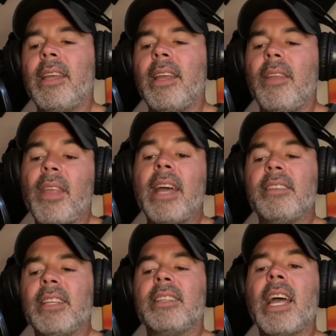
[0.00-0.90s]
And that
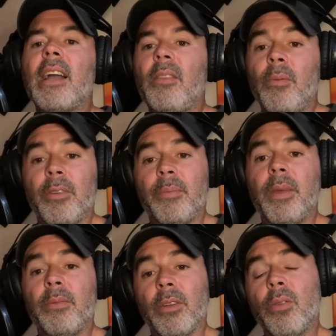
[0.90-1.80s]
is exactly what's
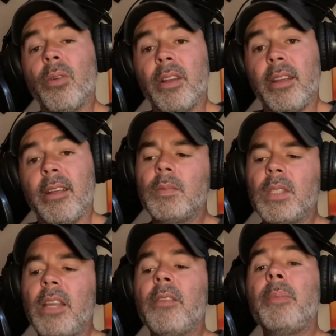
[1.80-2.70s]
been recorded here
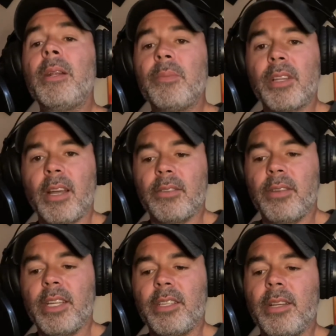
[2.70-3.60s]
in the Penobscot
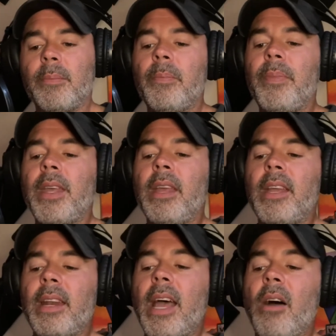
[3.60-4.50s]
tradition.
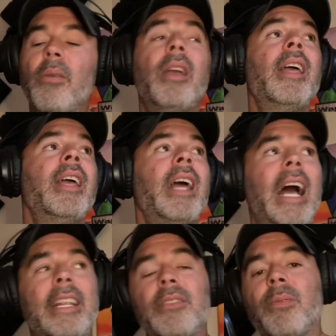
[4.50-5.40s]
Now,
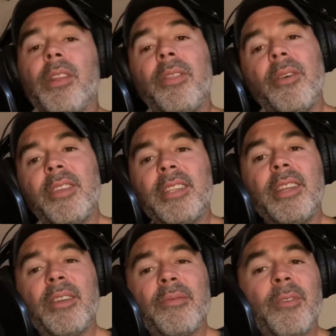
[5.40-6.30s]
I just want to throw this in
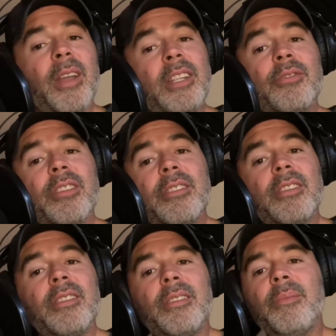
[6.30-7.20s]
here for interest,
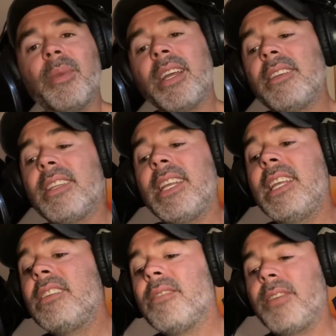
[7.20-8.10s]
because it
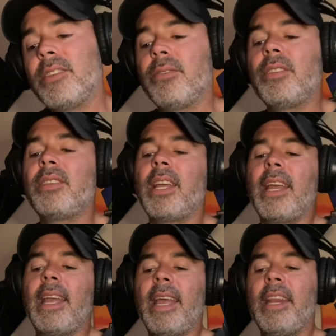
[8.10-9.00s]
is of interest,
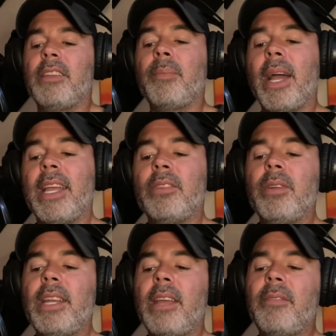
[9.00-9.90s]
and it's by Henry
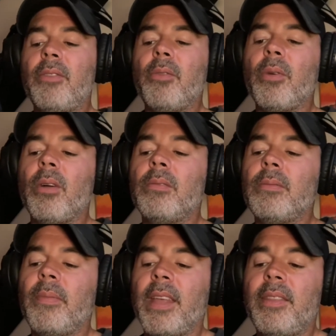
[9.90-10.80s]
David Thoreau,
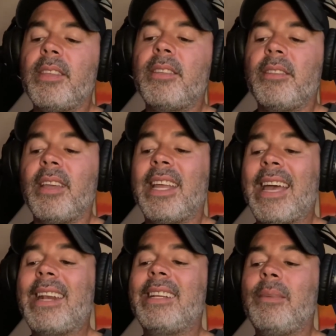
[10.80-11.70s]
and this is the
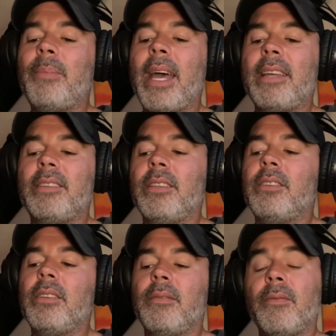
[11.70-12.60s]
Katahdin
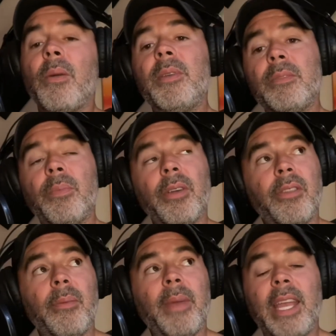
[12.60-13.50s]
Passage from his book,
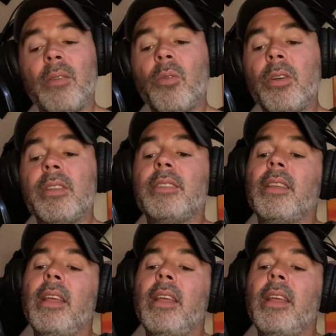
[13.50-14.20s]
The Maine Woods.